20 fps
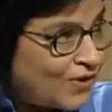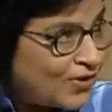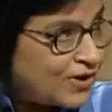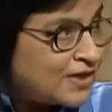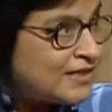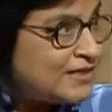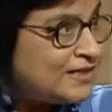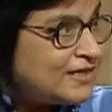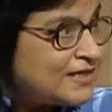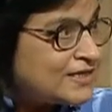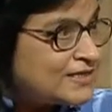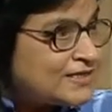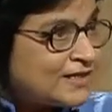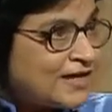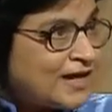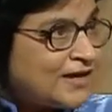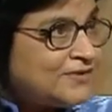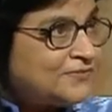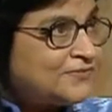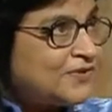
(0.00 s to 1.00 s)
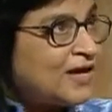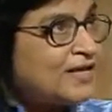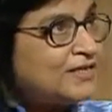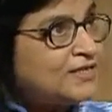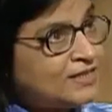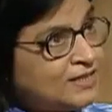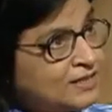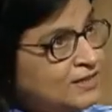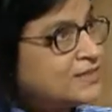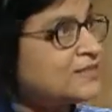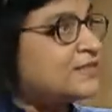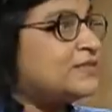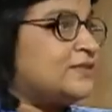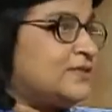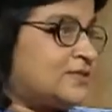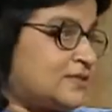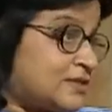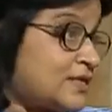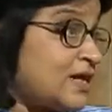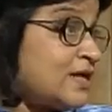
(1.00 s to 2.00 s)
in his life, and he
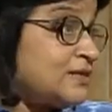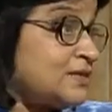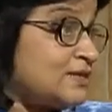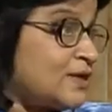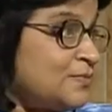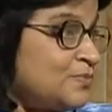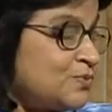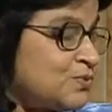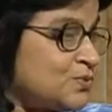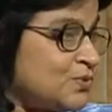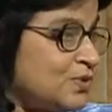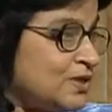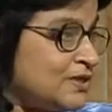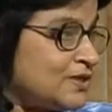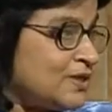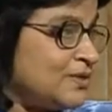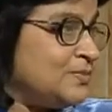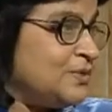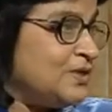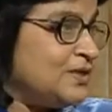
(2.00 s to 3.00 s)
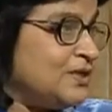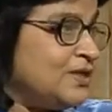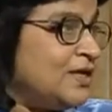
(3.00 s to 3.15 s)
stands up to it. I mean,